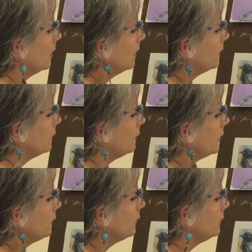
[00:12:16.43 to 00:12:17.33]
the
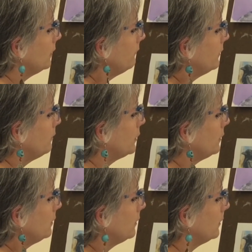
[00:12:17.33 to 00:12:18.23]
structure of the
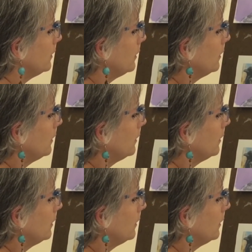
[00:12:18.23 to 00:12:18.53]
bird.